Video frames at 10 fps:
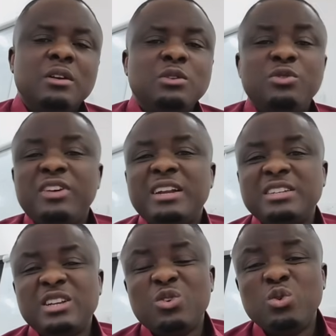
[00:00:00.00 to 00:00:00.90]
you
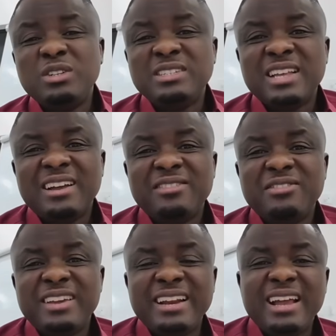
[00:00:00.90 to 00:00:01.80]
financial coaches are
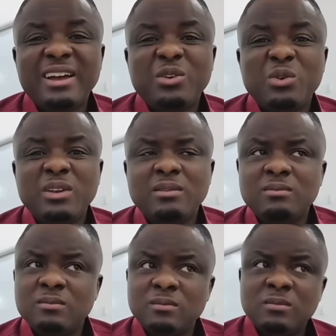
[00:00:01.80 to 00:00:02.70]
very annoying."
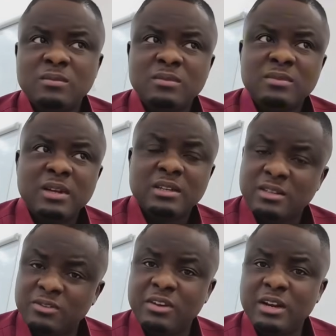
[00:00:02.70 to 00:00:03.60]
I
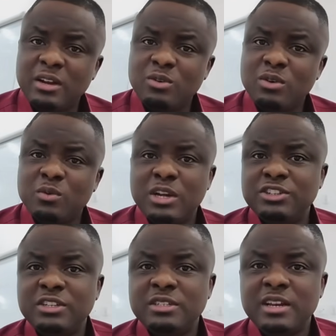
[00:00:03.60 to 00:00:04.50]
said, "Very annoying. We are
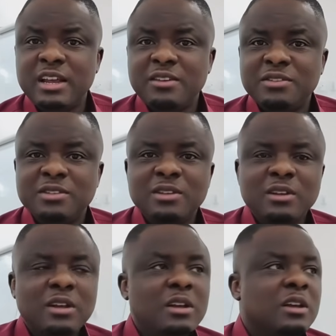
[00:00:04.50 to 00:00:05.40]
changing lives."
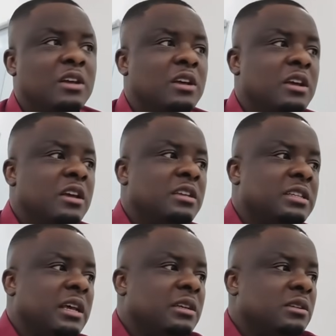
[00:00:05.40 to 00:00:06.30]
He
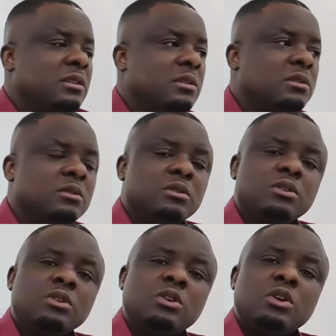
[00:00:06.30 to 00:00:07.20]
said,
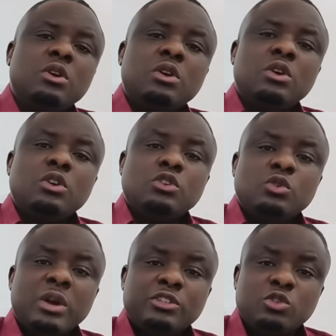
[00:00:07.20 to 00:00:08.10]

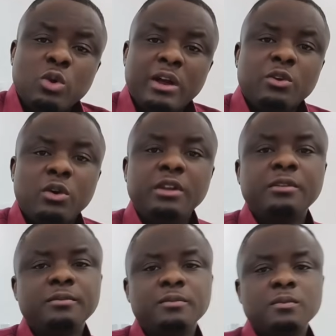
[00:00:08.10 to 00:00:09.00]
"You are so
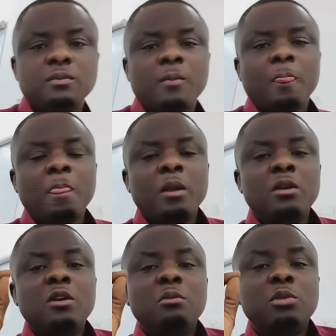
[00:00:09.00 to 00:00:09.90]
annoying
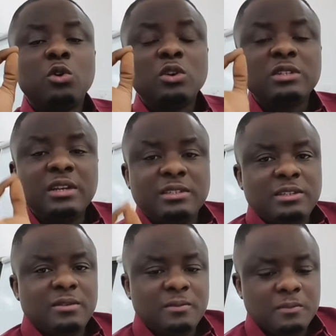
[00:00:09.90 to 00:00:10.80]
because
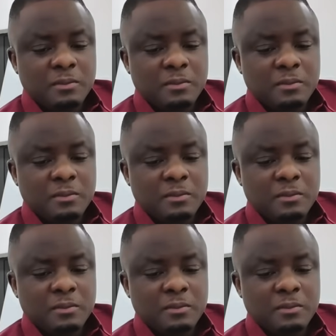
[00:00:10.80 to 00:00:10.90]
listen,